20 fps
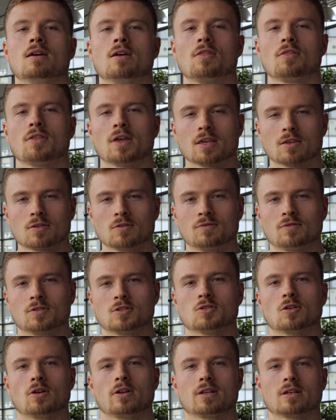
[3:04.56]
Thank you for
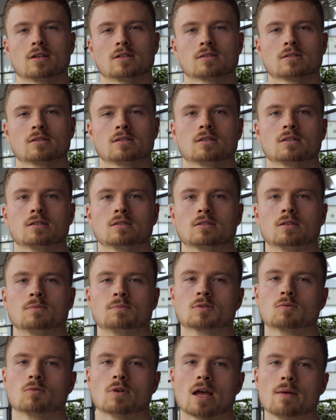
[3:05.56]
joining us.
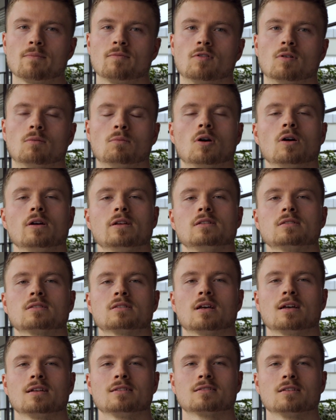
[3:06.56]
Subscribe for more
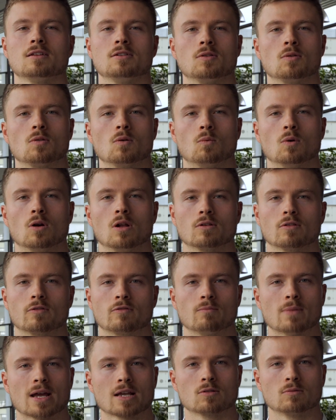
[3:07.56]
insights into the world of
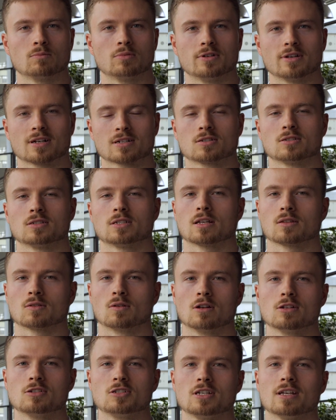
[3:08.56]
microproduction
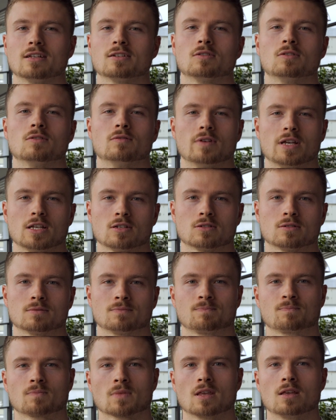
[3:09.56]
technology and innovation.
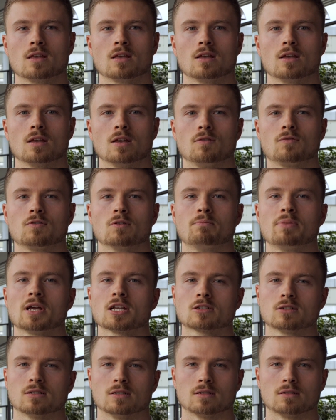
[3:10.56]
If you're
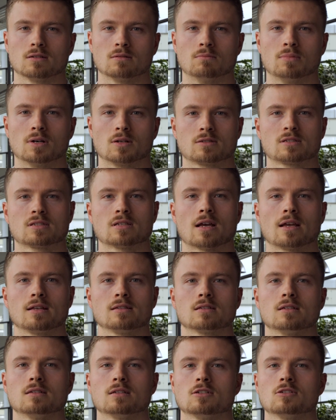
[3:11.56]
passionate about
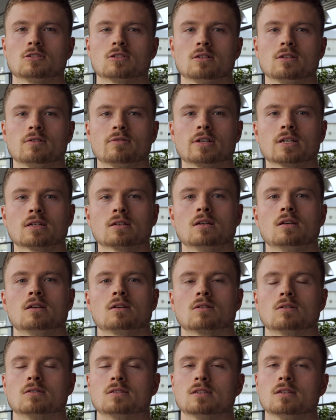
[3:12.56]
science and engineering,
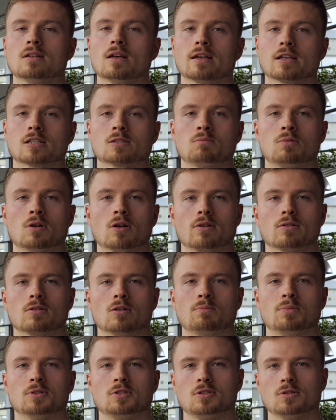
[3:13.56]
consider exploring
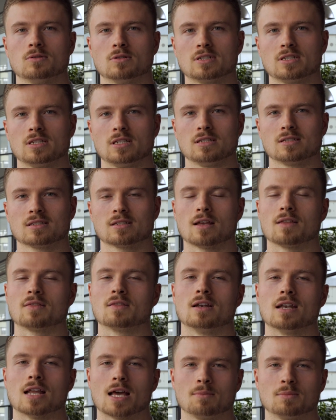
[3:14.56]
opportunities at the
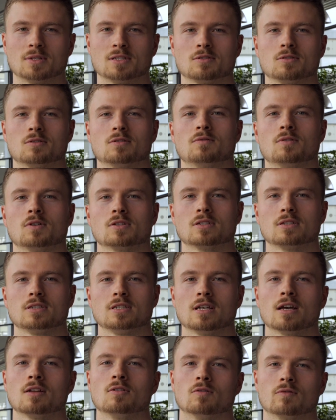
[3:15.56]
Leibniz
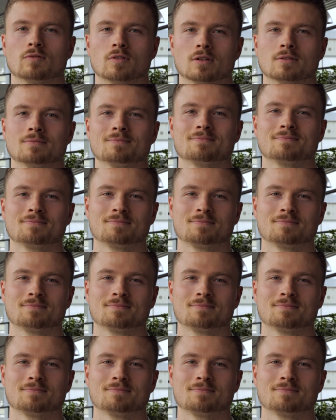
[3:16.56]
University Hannover.